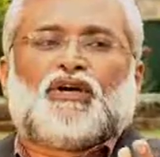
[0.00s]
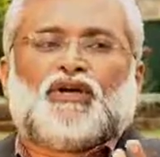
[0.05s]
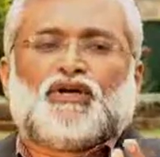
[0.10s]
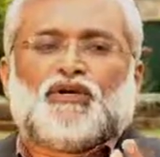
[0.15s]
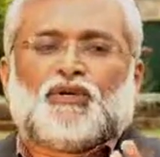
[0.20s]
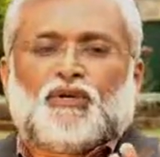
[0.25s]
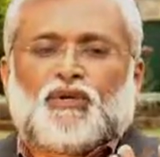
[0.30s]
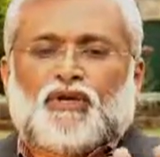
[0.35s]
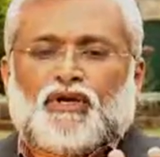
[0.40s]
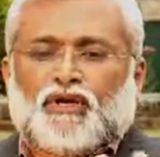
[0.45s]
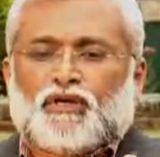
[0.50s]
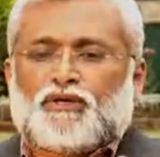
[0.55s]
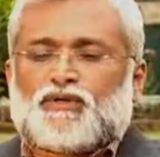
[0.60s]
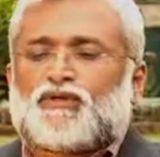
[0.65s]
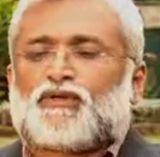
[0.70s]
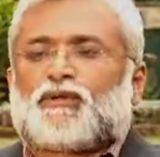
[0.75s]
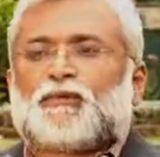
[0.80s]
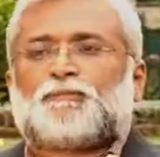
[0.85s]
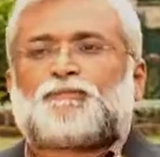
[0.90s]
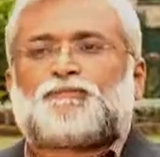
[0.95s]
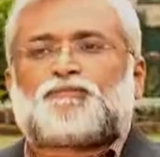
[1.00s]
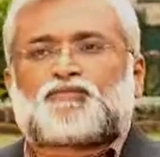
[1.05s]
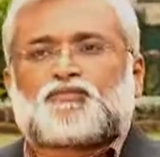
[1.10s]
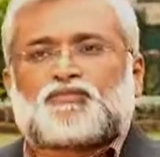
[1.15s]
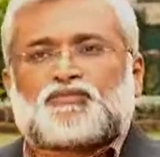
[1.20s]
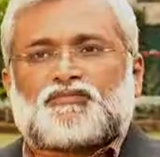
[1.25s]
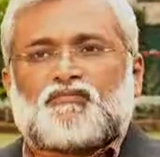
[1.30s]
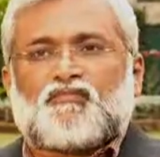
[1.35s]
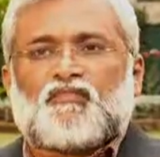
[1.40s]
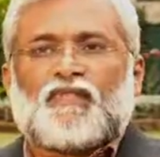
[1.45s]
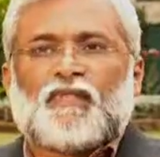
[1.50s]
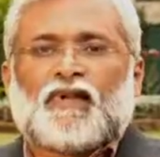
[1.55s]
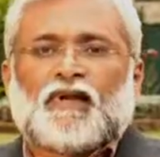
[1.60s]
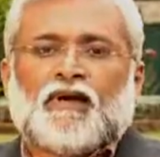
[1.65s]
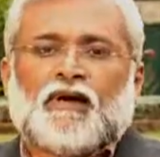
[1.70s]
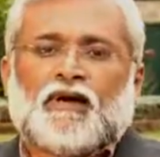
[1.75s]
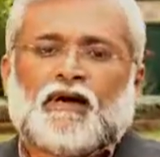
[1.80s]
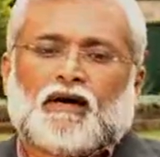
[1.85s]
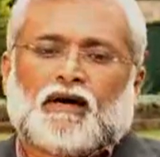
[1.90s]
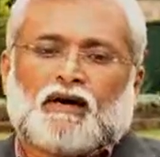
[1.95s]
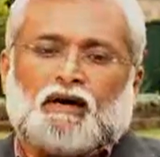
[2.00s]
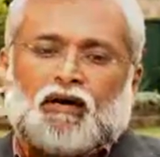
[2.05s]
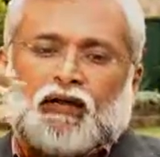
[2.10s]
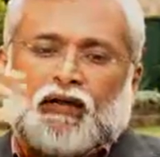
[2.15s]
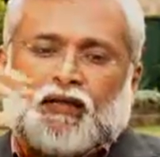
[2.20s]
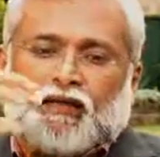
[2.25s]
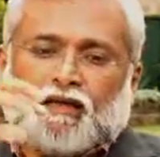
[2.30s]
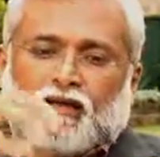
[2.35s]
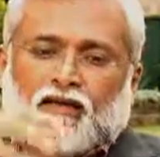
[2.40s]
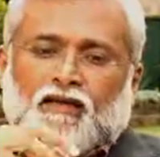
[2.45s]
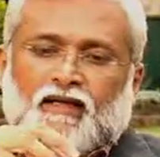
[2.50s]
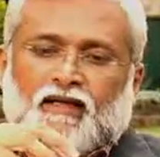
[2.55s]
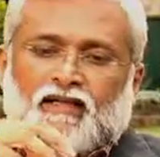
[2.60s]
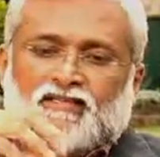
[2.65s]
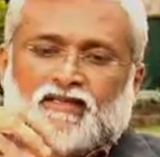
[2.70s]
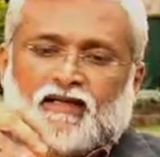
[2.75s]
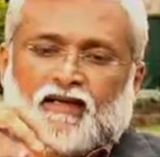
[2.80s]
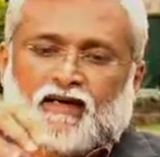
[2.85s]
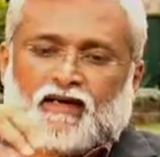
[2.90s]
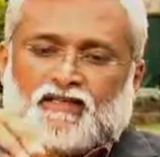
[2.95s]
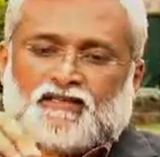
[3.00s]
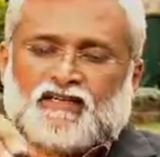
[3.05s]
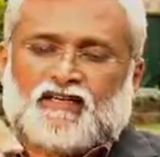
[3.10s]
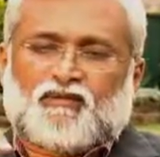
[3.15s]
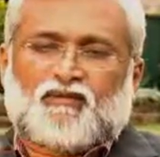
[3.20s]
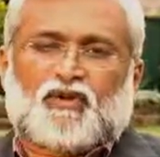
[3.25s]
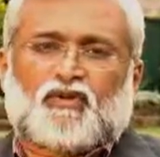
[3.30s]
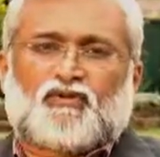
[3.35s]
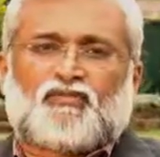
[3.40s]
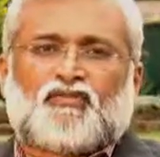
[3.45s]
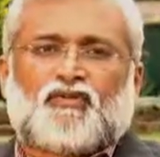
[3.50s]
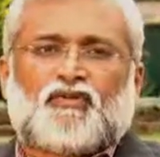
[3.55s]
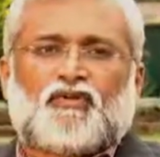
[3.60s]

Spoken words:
you need to engage a large number